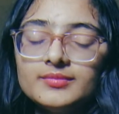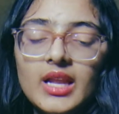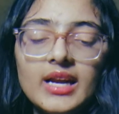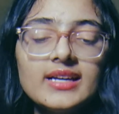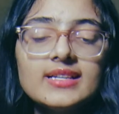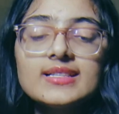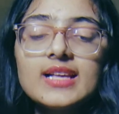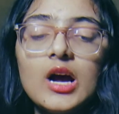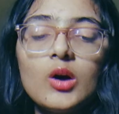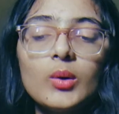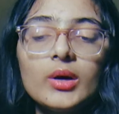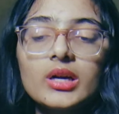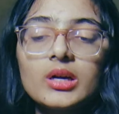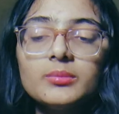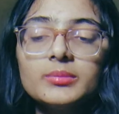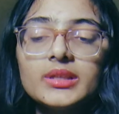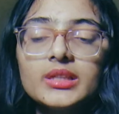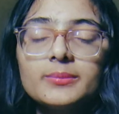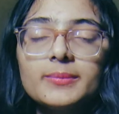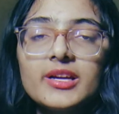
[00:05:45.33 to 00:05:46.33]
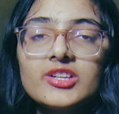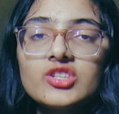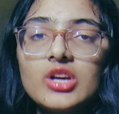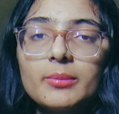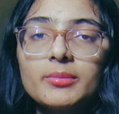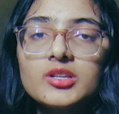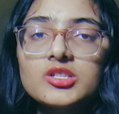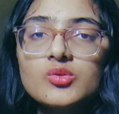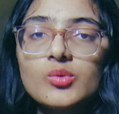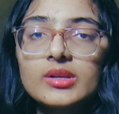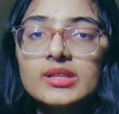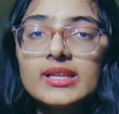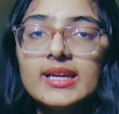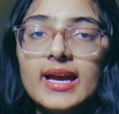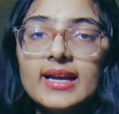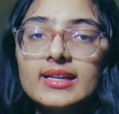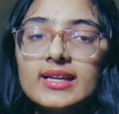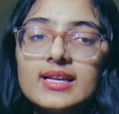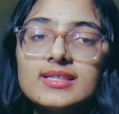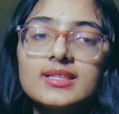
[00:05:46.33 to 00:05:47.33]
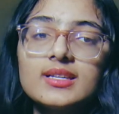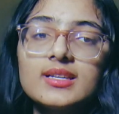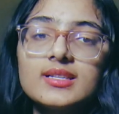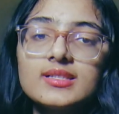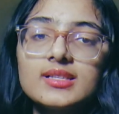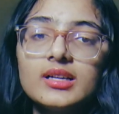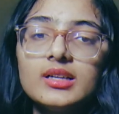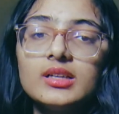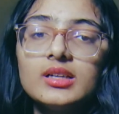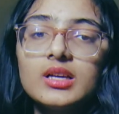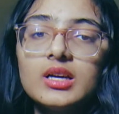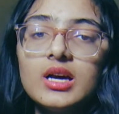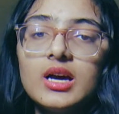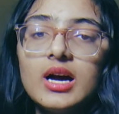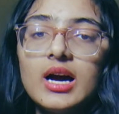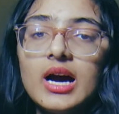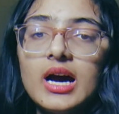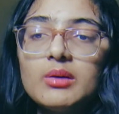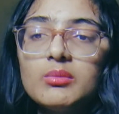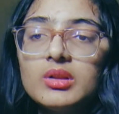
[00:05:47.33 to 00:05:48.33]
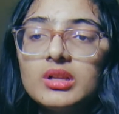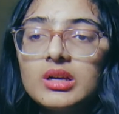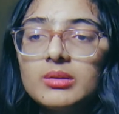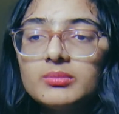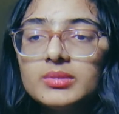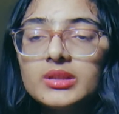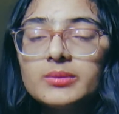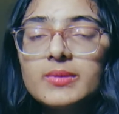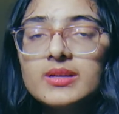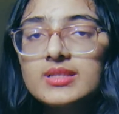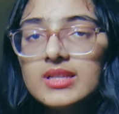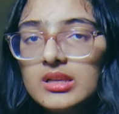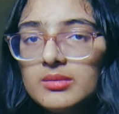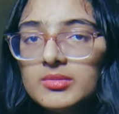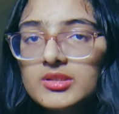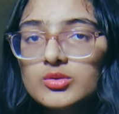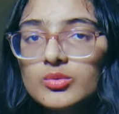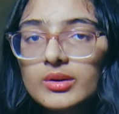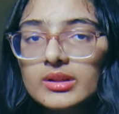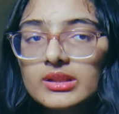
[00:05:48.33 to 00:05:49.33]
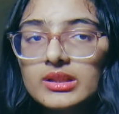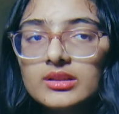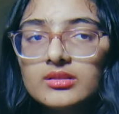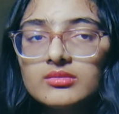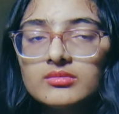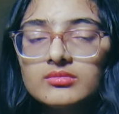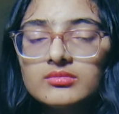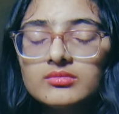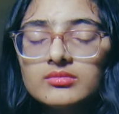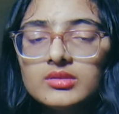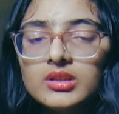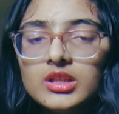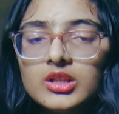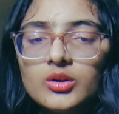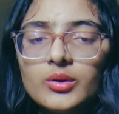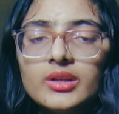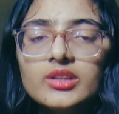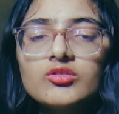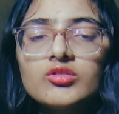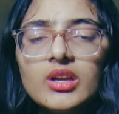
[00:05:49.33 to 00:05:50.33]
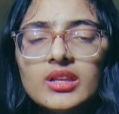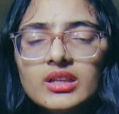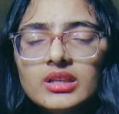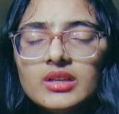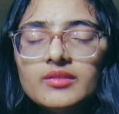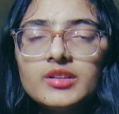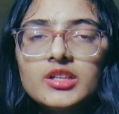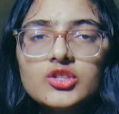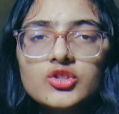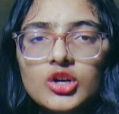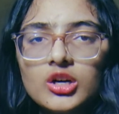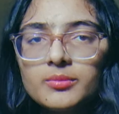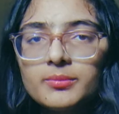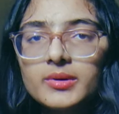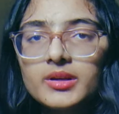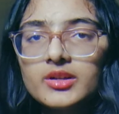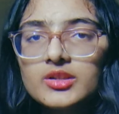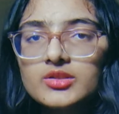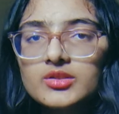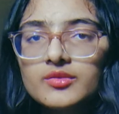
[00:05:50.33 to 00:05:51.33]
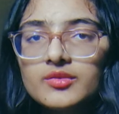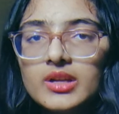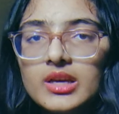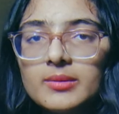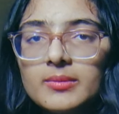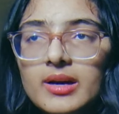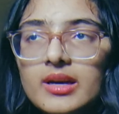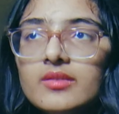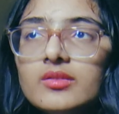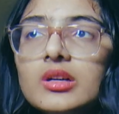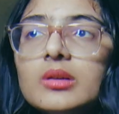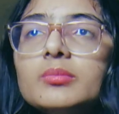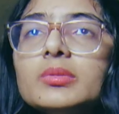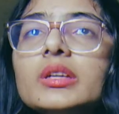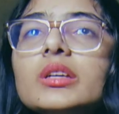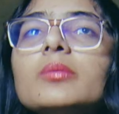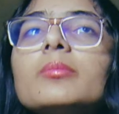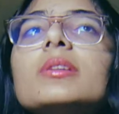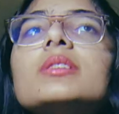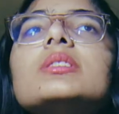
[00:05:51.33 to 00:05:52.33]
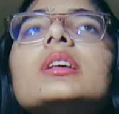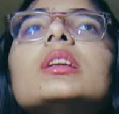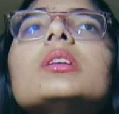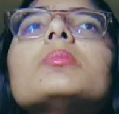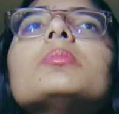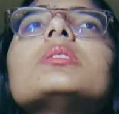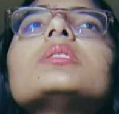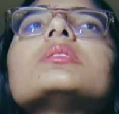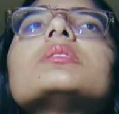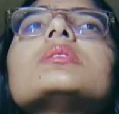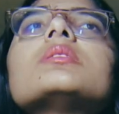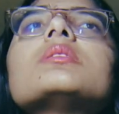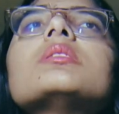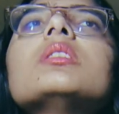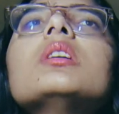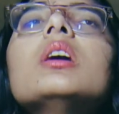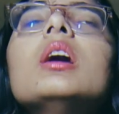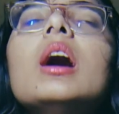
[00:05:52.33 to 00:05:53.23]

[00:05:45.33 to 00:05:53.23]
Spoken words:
That is how I complete my chapters quickly, and as a result, I will complete my syllabus quickly. In relatively short periods of time. I have completed my syllabus.